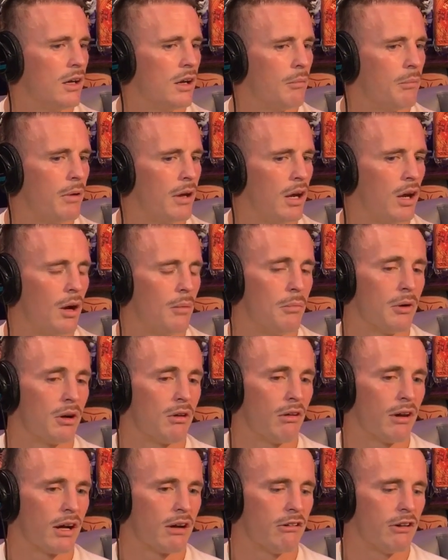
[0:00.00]
Bit like
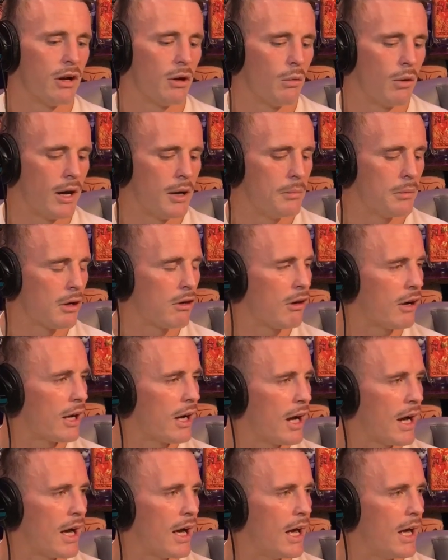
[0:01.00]
McGregor in a way.
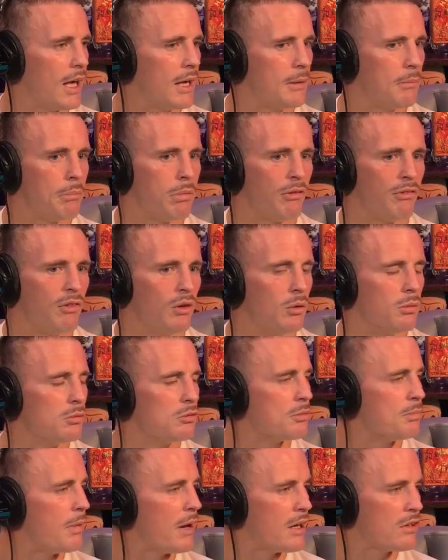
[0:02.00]
McGregor performs
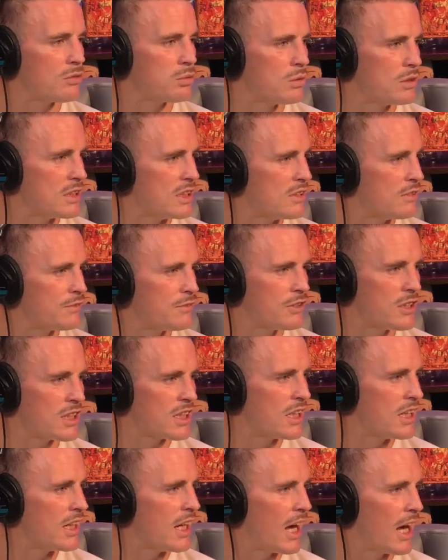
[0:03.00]
best when he's
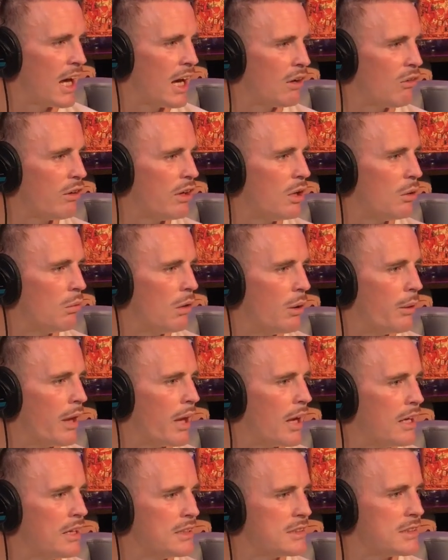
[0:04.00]
fucking angry. The world
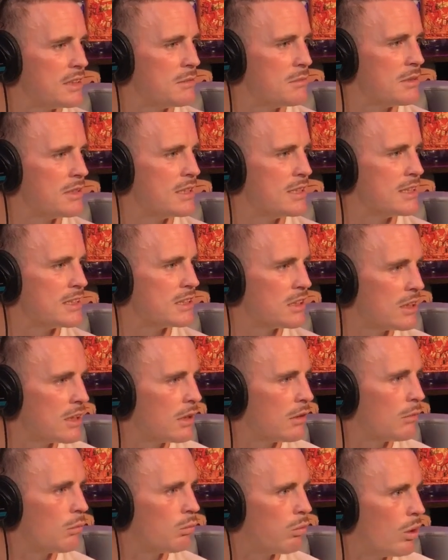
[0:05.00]
hates him and he's like
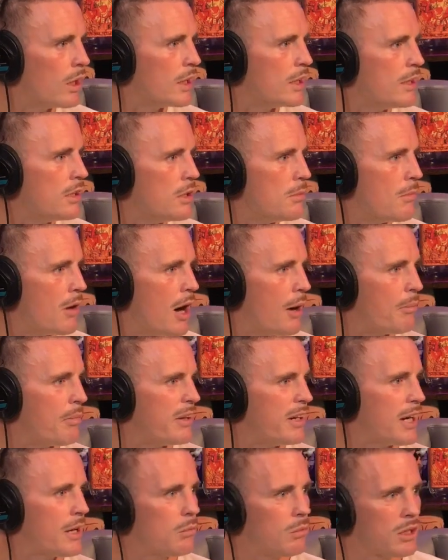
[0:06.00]
winding them up
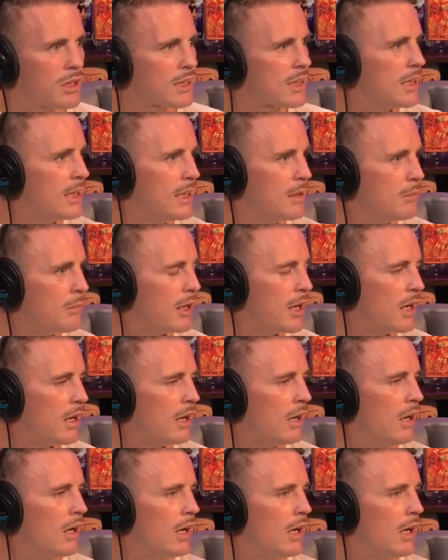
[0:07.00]
and they want to kill him now.